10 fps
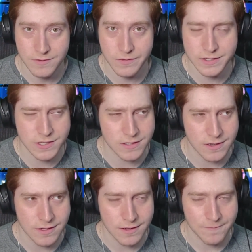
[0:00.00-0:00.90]
which
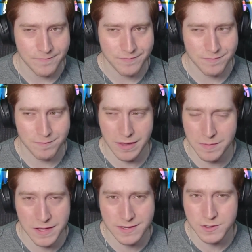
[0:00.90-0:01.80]

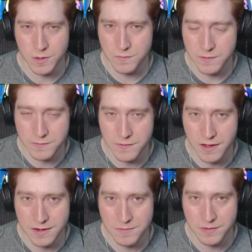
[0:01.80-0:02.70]
maybe I'll do it for
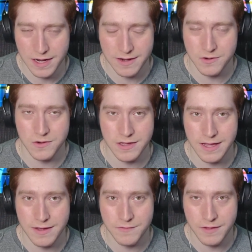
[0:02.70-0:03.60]
fun, but I don't really
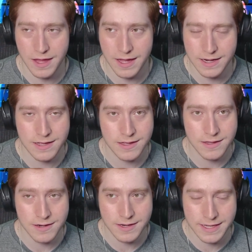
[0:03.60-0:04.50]
have
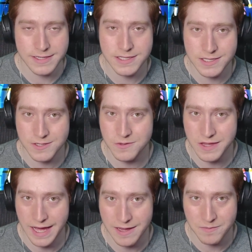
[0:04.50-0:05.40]
any need to do
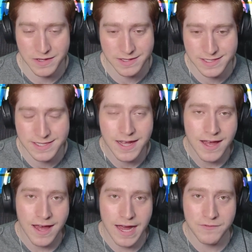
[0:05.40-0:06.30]
that because
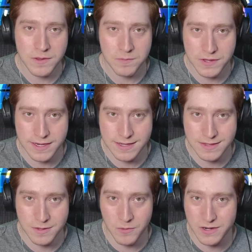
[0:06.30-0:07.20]
I've completed
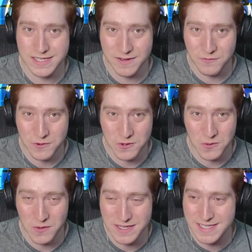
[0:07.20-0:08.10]
the more difficult
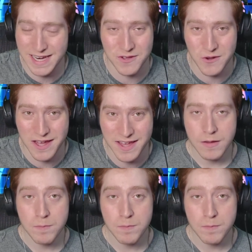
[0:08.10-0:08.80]
ones anyway.